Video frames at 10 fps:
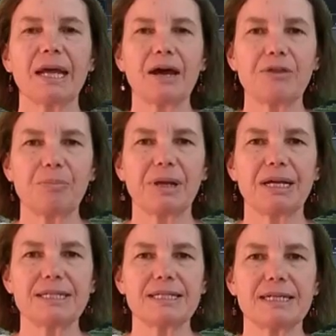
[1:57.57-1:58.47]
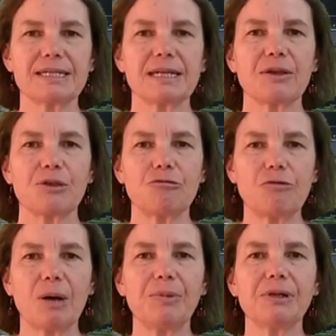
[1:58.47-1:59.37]
In other places, the
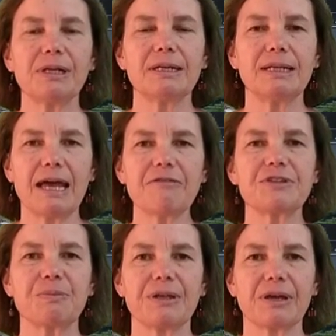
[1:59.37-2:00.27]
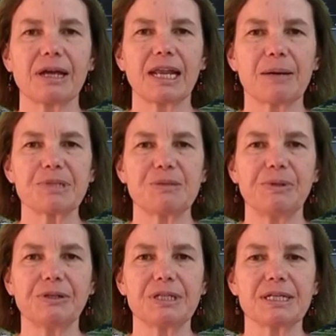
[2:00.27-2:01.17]
rubble left by the
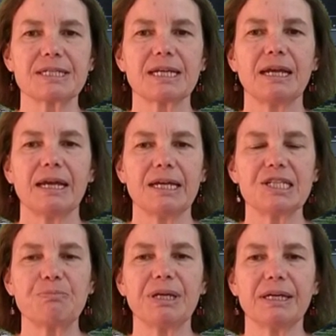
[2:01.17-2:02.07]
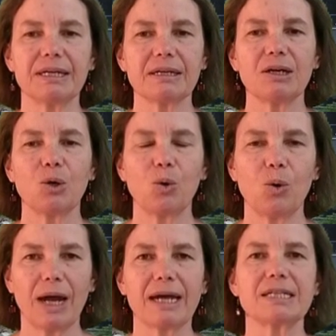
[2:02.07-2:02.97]
collapsed buildings is being
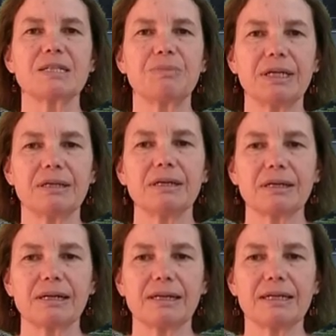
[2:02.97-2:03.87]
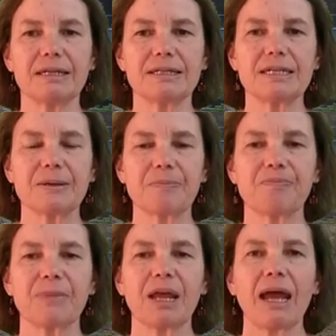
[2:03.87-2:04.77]
or has been cleared.
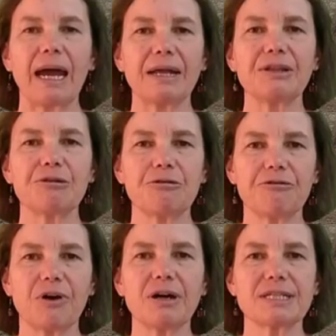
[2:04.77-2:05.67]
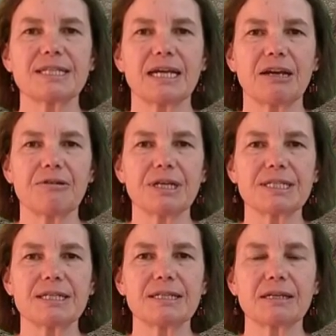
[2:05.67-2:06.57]
And there are vast
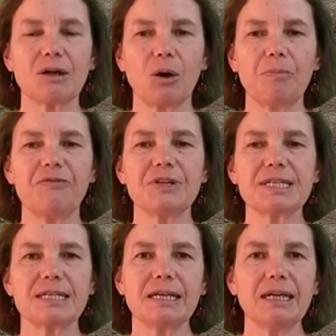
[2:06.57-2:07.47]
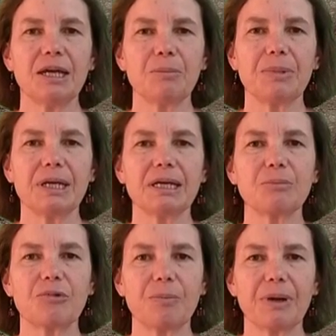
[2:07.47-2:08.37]
areas that are obviously
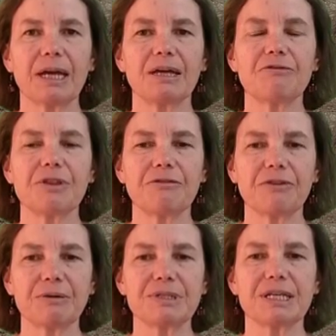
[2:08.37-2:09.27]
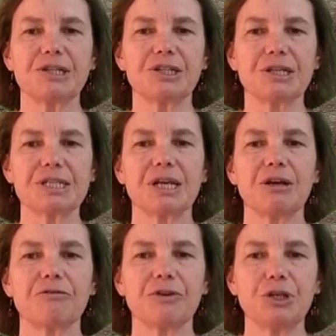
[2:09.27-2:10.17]
being prepared for the foundations
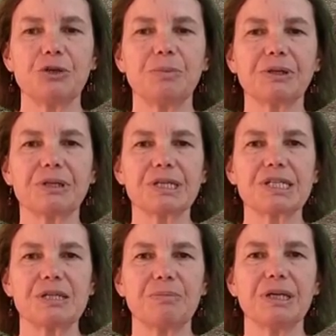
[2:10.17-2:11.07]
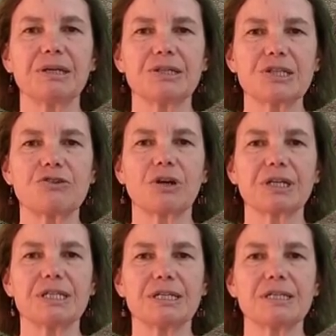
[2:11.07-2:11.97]
for new buildings to be
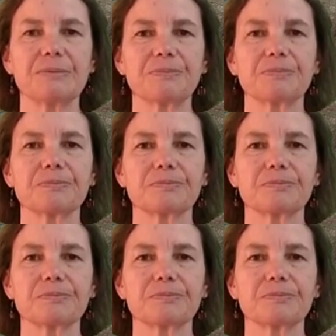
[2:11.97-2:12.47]
constructed.